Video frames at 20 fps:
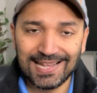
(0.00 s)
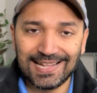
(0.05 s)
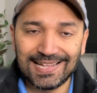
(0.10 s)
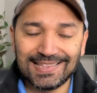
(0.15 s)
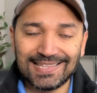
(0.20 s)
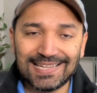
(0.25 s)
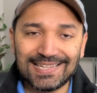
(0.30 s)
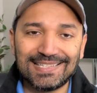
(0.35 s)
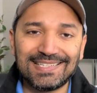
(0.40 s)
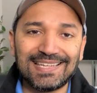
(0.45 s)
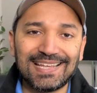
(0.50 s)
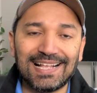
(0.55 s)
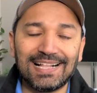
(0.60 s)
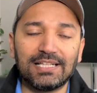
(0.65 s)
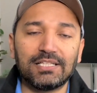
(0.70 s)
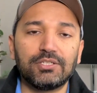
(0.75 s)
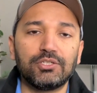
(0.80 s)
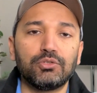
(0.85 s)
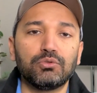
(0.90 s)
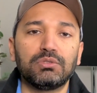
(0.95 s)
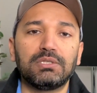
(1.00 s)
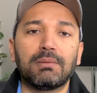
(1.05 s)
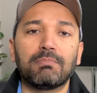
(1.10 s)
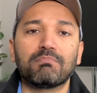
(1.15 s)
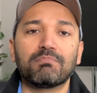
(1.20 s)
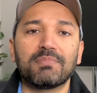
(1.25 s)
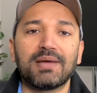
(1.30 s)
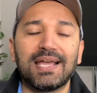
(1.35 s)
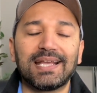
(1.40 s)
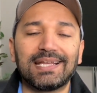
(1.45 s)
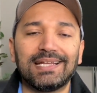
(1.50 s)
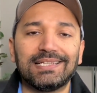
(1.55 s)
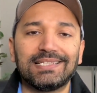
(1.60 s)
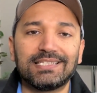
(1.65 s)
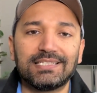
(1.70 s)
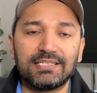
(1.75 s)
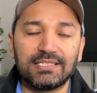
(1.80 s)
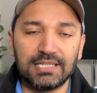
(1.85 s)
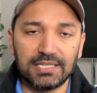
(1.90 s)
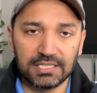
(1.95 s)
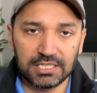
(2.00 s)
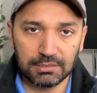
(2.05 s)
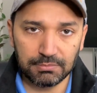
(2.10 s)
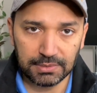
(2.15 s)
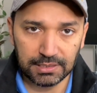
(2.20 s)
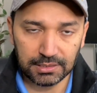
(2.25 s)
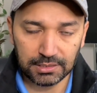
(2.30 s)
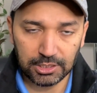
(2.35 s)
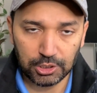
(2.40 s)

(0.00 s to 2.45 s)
that tells you the market sentiment,